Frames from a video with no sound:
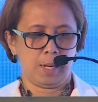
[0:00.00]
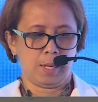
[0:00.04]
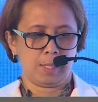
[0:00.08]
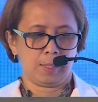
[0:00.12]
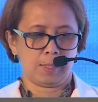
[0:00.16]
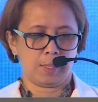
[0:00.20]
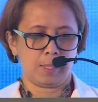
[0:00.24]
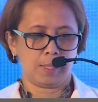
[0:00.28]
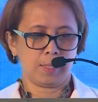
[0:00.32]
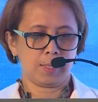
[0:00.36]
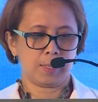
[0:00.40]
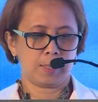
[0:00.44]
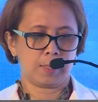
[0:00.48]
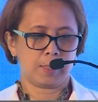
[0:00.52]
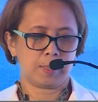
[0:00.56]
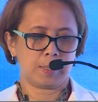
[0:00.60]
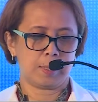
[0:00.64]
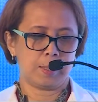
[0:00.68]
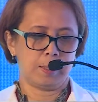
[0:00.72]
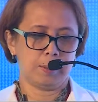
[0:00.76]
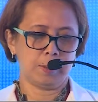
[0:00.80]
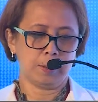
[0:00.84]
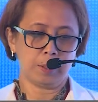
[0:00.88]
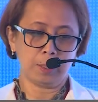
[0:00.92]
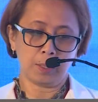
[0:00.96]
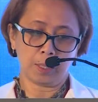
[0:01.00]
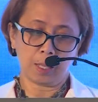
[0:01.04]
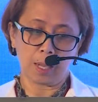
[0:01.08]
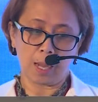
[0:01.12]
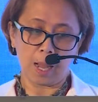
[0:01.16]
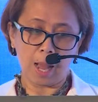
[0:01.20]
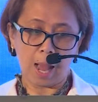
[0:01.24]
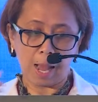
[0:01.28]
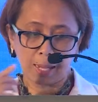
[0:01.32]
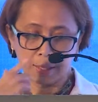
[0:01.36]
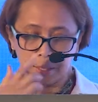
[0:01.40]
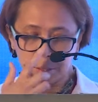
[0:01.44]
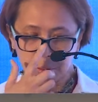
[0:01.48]
This,
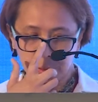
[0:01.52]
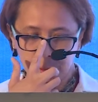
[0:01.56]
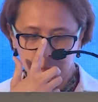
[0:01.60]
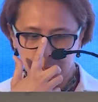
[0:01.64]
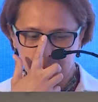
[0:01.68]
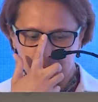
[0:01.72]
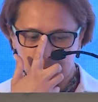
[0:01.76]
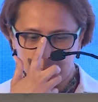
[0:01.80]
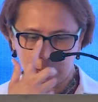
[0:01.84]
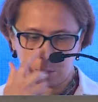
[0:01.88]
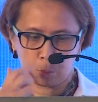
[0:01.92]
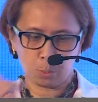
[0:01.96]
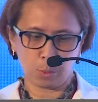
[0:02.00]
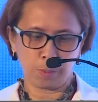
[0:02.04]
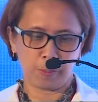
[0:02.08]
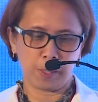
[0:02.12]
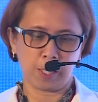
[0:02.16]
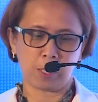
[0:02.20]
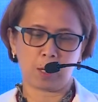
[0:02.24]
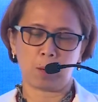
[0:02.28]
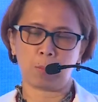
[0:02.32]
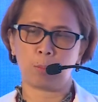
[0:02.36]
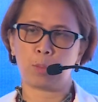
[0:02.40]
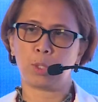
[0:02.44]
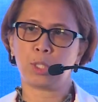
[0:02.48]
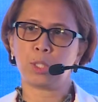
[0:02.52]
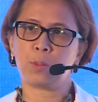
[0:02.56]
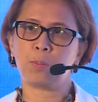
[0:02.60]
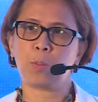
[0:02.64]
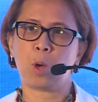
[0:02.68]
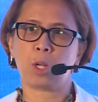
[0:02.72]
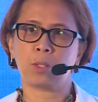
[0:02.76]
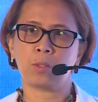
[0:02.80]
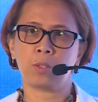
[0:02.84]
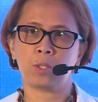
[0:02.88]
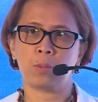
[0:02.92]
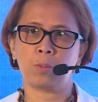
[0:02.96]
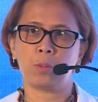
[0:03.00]
as nurses, we become
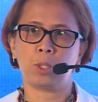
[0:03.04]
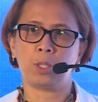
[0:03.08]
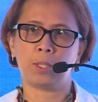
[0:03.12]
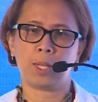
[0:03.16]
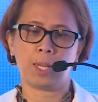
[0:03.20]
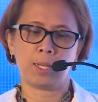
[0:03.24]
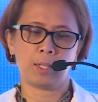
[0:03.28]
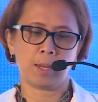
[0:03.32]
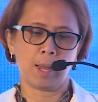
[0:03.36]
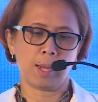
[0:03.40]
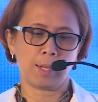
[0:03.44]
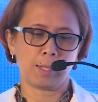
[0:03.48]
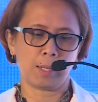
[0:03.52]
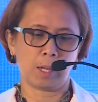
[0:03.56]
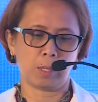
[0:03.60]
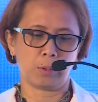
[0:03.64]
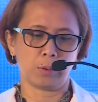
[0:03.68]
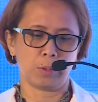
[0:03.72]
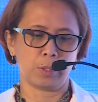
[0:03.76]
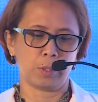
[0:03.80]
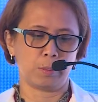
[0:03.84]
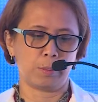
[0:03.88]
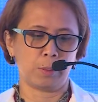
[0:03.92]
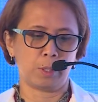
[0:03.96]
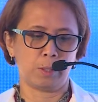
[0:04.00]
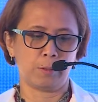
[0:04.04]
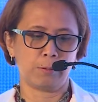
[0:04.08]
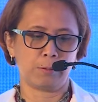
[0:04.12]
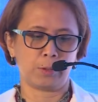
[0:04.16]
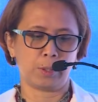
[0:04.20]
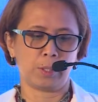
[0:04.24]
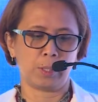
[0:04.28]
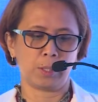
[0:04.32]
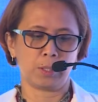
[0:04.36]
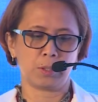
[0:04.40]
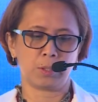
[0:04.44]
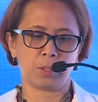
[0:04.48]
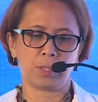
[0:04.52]
responsible and accountable for
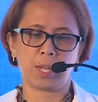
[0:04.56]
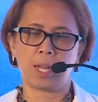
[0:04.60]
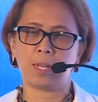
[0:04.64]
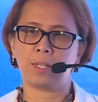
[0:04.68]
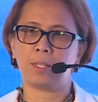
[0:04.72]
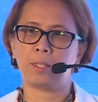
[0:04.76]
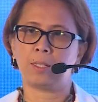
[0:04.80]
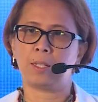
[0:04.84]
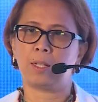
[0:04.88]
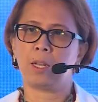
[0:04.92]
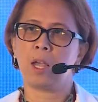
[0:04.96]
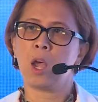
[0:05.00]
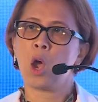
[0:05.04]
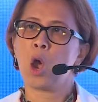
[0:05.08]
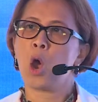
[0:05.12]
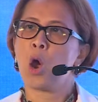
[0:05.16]
the totality